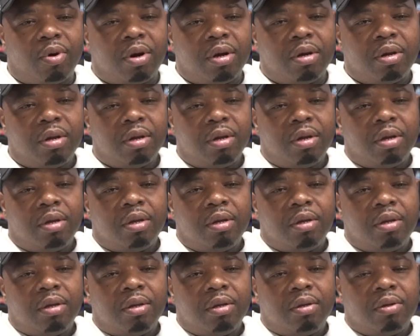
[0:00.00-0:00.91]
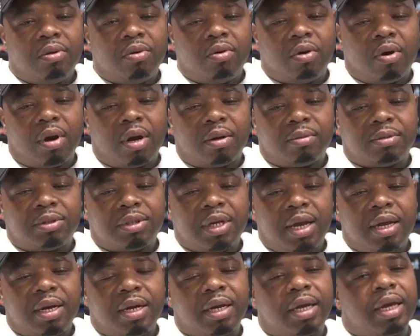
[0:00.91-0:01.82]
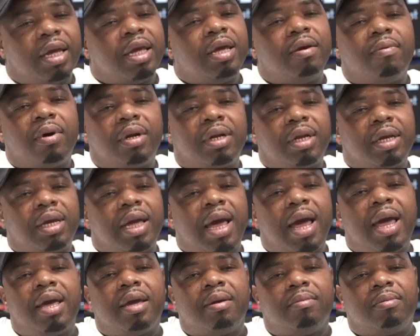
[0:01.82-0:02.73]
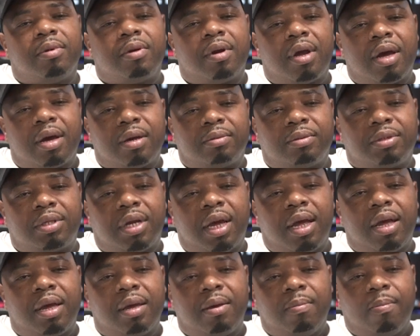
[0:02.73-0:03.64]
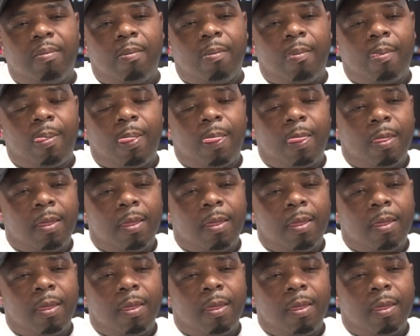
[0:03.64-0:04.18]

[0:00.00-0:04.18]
bro. You know oh. what I'm saying? They gave us the game, you know what I'm saying? Okay,